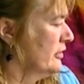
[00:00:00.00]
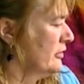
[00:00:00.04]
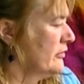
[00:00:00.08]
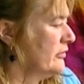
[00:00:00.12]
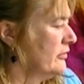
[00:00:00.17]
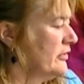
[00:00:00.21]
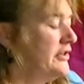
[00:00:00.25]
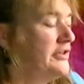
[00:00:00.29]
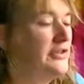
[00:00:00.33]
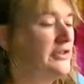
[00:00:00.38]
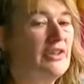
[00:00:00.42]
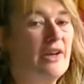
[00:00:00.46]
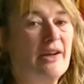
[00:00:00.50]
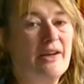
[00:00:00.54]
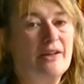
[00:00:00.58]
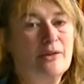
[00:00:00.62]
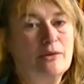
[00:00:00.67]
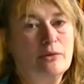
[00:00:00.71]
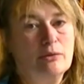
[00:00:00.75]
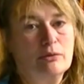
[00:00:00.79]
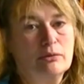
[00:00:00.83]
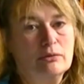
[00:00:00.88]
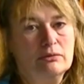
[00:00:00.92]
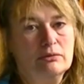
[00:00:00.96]

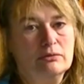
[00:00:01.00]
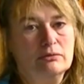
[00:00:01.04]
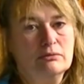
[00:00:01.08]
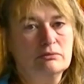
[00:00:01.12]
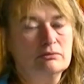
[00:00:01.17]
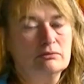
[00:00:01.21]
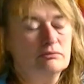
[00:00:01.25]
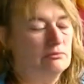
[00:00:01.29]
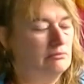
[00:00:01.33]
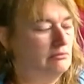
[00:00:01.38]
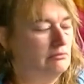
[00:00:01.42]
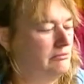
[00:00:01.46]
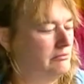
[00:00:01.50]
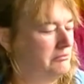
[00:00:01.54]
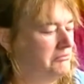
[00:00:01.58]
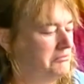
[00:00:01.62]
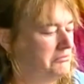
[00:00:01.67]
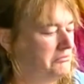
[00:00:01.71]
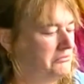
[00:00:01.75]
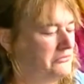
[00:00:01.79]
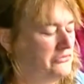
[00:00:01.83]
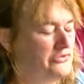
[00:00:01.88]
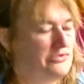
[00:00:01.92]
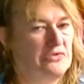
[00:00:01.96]
recycle
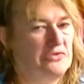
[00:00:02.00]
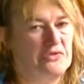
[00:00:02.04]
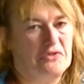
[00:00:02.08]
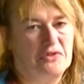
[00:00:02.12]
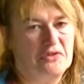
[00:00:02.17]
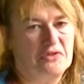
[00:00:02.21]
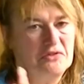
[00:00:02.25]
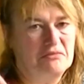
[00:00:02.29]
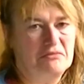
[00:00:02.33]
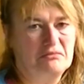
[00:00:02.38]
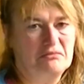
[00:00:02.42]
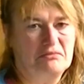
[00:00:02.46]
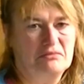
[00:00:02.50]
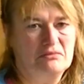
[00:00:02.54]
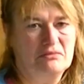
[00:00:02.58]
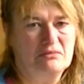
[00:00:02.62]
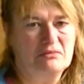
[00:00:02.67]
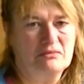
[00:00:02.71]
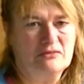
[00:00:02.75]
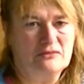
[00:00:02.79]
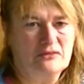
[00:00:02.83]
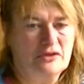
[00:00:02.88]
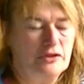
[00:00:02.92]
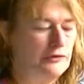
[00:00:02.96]
for
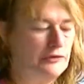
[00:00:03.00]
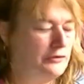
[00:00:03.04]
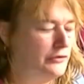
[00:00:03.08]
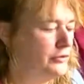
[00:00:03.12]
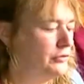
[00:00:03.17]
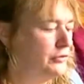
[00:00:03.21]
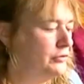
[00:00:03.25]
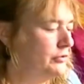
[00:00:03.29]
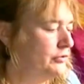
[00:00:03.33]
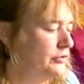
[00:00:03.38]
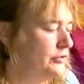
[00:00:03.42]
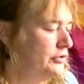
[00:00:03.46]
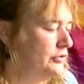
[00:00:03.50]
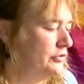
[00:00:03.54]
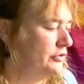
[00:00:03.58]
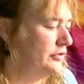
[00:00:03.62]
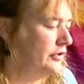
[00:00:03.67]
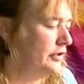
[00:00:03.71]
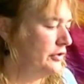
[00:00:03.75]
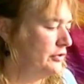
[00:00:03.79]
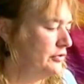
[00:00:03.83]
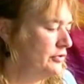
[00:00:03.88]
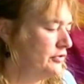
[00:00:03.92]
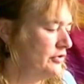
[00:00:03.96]
a few
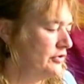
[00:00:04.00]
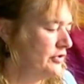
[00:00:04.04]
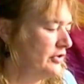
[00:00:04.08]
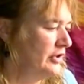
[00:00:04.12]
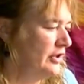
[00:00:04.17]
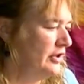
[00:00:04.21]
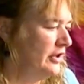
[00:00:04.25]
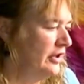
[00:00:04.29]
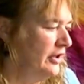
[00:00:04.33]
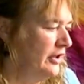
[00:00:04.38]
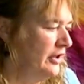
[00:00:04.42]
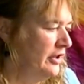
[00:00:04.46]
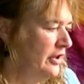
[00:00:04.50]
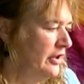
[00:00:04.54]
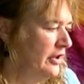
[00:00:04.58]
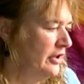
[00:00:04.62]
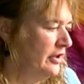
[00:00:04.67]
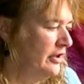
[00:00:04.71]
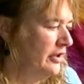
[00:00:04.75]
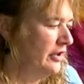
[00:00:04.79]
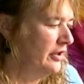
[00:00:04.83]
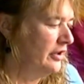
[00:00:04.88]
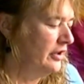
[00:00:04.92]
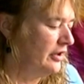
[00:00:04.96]
euros
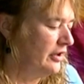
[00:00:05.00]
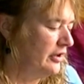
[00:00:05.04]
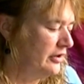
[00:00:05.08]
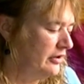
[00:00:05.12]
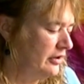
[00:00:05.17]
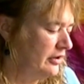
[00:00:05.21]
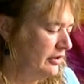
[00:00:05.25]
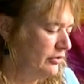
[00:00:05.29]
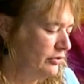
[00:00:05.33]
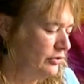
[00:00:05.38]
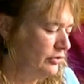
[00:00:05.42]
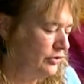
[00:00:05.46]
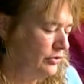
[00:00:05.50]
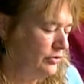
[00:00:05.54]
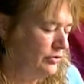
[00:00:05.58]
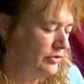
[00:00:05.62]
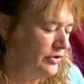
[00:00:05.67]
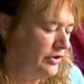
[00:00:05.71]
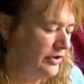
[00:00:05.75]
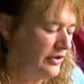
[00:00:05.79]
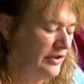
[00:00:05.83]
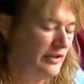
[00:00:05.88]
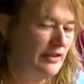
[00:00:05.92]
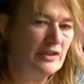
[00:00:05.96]
and not to use
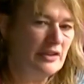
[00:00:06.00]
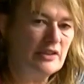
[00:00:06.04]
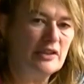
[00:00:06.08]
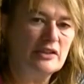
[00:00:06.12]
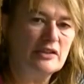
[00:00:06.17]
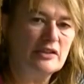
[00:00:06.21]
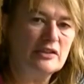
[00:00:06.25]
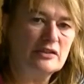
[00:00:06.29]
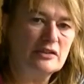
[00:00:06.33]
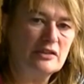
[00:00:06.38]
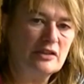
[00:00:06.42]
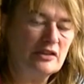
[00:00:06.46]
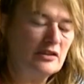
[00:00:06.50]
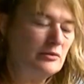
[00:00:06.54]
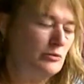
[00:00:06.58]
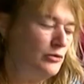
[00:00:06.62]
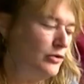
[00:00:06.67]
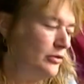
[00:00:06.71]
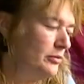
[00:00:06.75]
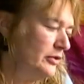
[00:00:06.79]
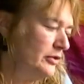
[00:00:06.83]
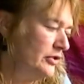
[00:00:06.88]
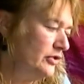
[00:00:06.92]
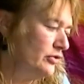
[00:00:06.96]
it in the kitchen
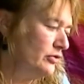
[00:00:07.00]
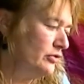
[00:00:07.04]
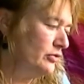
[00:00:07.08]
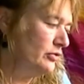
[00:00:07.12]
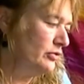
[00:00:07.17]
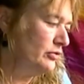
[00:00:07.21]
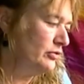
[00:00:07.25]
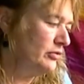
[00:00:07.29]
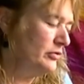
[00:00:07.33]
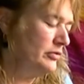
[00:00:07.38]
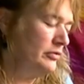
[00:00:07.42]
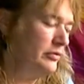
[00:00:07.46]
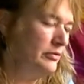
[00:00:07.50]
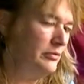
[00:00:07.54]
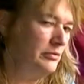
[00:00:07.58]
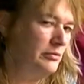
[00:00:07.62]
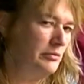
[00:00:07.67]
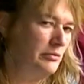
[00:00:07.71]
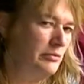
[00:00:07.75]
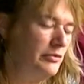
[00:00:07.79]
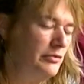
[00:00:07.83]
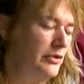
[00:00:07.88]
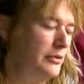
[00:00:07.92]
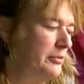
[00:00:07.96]
anymore but to
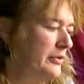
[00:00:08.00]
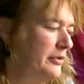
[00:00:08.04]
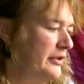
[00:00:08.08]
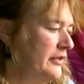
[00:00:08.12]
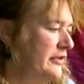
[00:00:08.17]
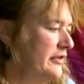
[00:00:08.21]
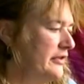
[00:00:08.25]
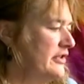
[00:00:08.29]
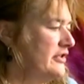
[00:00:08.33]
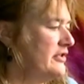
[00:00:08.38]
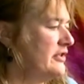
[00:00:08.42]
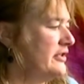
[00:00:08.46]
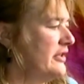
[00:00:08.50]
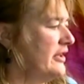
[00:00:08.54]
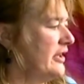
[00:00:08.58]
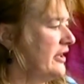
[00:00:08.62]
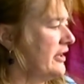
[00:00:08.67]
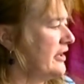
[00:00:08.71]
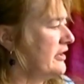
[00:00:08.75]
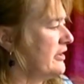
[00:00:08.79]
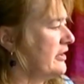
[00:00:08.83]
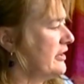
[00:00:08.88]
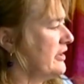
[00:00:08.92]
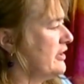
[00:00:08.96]
prepare it as I
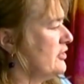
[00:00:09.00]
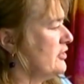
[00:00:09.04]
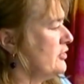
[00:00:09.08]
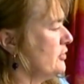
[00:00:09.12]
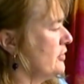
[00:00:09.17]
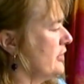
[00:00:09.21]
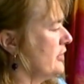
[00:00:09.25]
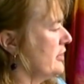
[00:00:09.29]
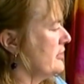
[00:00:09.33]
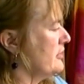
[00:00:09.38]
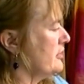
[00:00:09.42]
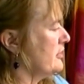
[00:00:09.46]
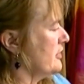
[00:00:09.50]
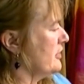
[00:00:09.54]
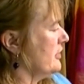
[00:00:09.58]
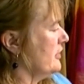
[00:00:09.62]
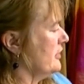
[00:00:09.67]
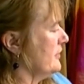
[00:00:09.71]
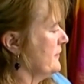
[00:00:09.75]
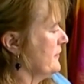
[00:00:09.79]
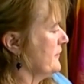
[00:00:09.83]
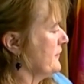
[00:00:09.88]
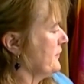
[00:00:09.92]
like. and as you can see